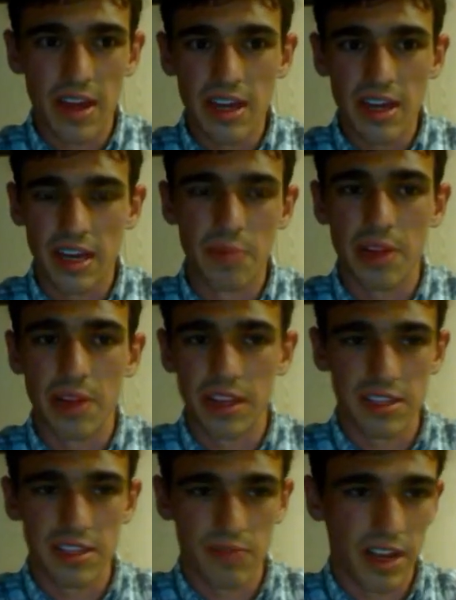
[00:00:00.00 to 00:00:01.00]
can plug
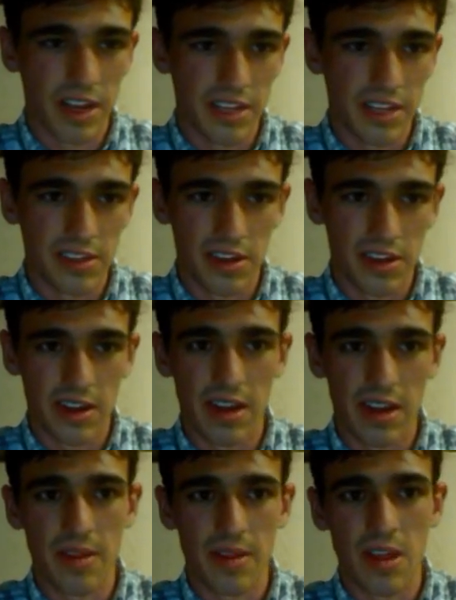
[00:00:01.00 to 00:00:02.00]
this right into their
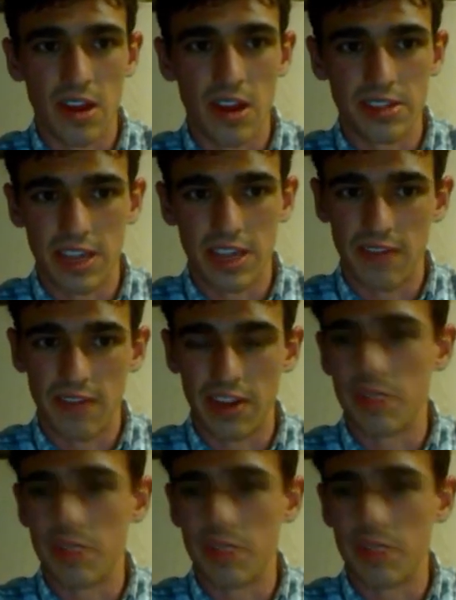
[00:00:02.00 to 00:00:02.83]
RCA video,